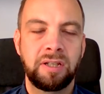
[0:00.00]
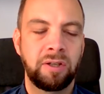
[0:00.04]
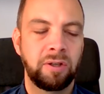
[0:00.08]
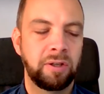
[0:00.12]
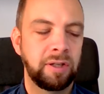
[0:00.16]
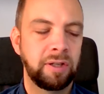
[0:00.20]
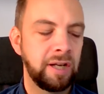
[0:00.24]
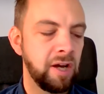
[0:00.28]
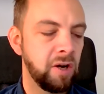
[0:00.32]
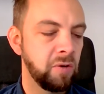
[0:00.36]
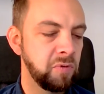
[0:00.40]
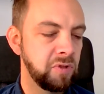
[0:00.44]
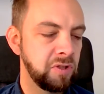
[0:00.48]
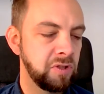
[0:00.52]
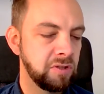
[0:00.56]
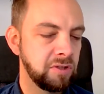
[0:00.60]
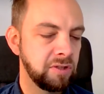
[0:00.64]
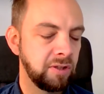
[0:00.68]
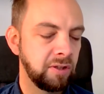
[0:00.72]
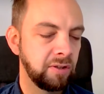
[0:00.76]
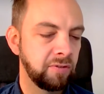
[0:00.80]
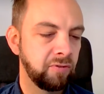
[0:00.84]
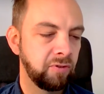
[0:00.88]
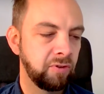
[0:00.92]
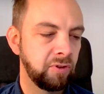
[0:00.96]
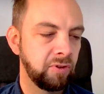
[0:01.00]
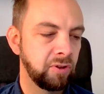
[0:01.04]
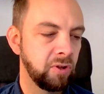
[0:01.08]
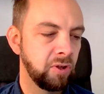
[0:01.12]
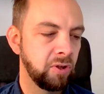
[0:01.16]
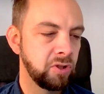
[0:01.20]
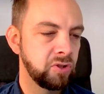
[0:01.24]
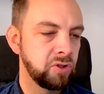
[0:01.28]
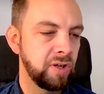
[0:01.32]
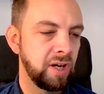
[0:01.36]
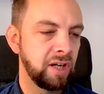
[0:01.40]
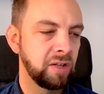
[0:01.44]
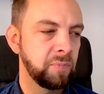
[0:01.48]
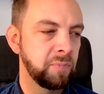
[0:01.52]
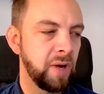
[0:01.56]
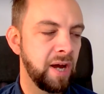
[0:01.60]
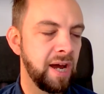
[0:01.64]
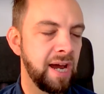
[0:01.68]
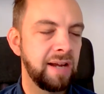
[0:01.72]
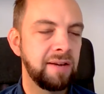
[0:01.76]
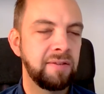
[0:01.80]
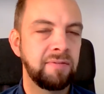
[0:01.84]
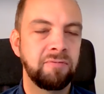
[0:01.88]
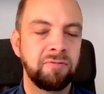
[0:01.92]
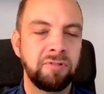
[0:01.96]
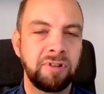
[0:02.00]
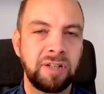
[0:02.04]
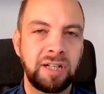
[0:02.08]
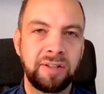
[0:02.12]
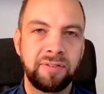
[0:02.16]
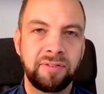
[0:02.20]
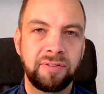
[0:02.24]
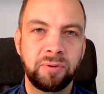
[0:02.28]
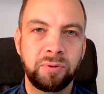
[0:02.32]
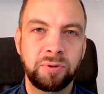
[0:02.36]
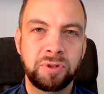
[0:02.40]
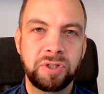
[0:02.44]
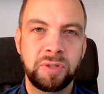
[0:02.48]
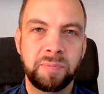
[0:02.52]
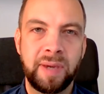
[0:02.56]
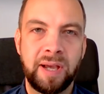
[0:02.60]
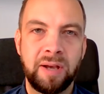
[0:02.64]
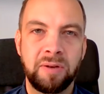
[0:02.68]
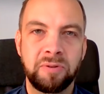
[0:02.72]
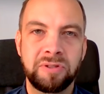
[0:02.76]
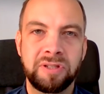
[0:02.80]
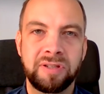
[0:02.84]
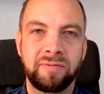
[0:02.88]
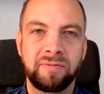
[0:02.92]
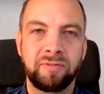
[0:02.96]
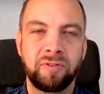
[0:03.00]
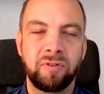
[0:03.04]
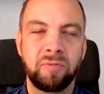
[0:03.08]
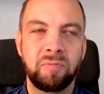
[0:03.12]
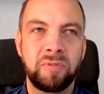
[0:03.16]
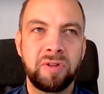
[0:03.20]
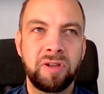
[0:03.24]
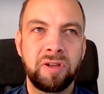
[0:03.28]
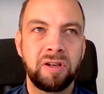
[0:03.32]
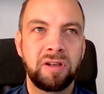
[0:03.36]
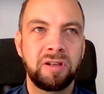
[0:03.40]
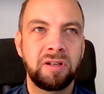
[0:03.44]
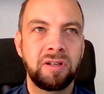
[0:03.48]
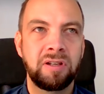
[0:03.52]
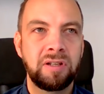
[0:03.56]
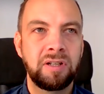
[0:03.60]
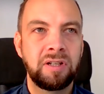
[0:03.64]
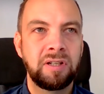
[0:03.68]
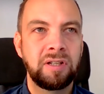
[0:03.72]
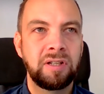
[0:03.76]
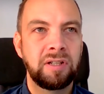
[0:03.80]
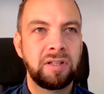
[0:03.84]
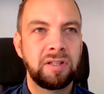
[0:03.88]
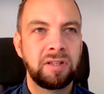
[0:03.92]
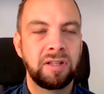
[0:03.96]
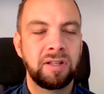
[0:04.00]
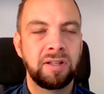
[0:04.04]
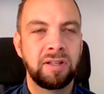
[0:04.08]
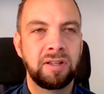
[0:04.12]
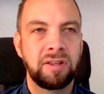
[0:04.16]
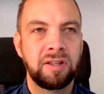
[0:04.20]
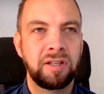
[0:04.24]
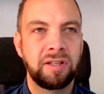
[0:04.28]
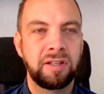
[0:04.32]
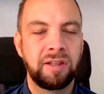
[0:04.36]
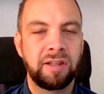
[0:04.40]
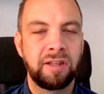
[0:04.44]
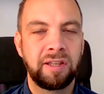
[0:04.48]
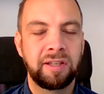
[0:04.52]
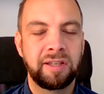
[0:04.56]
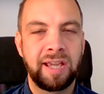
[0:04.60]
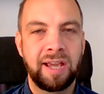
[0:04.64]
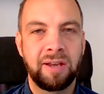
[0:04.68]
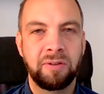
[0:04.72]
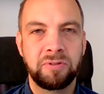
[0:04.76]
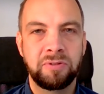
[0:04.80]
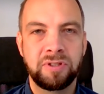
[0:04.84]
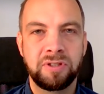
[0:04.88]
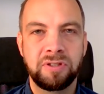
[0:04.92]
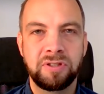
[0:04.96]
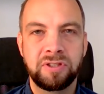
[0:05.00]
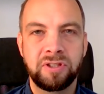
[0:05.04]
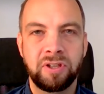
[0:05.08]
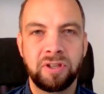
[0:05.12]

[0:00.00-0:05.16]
can help you to look through the contract, but I hadn't really thought about it from the accountant